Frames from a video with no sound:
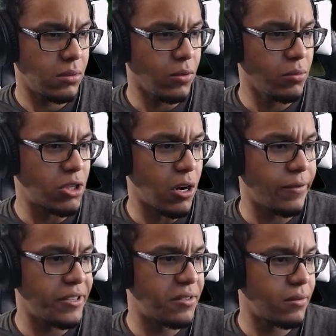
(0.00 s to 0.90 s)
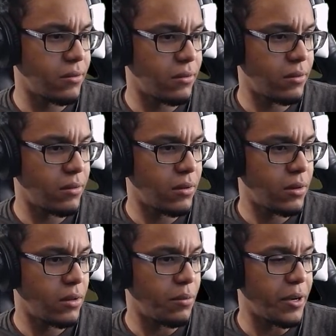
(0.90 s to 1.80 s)
Room service.
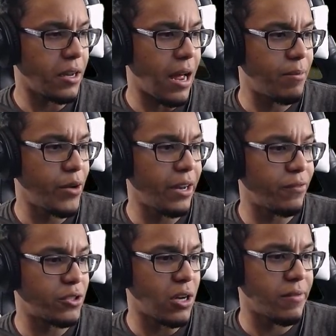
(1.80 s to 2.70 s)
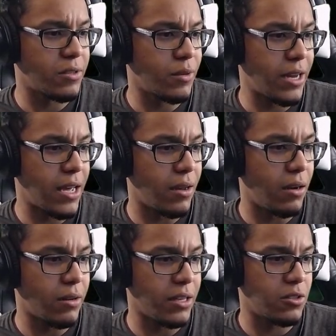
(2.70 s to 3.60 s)
Ring. I'm bringing for service. Where they at?
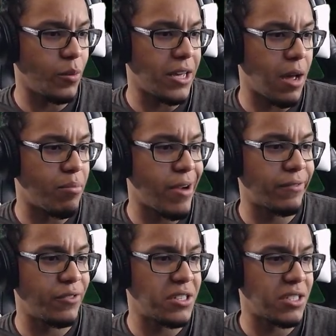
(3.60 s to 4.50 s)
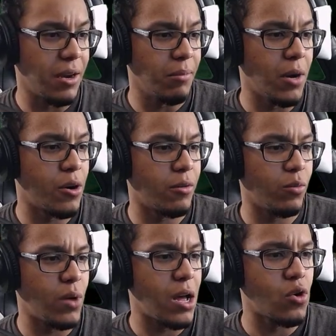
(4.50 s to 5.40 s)
Okay, so we got breakfast and murder.
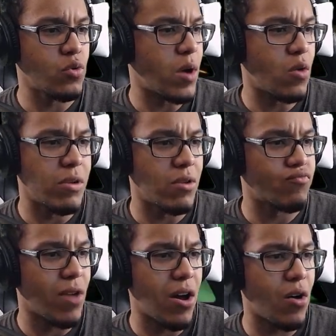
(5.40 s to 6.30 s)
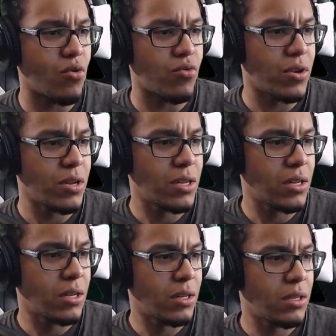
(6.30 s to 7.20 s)
Whoa, whoa, whoa, whoa.
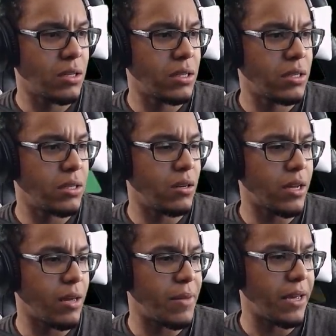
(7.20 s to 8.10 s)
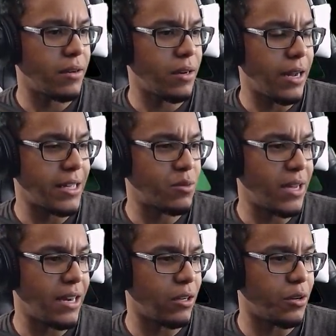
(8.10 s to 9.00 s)
Okay, man. I guess we
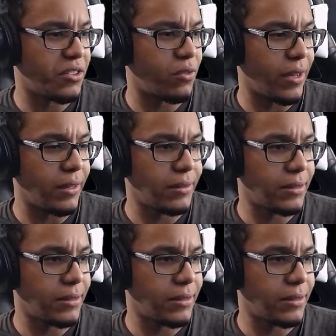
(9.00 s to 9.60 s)
gotta go this way.